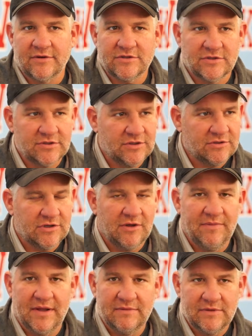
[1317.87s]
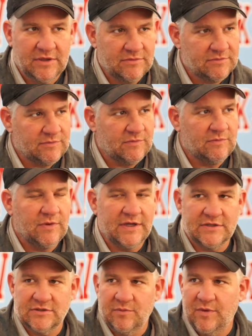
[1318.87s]
So you're talking about
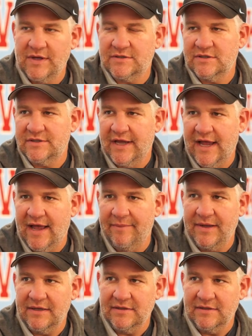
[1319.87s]
weeks and weeks of timing,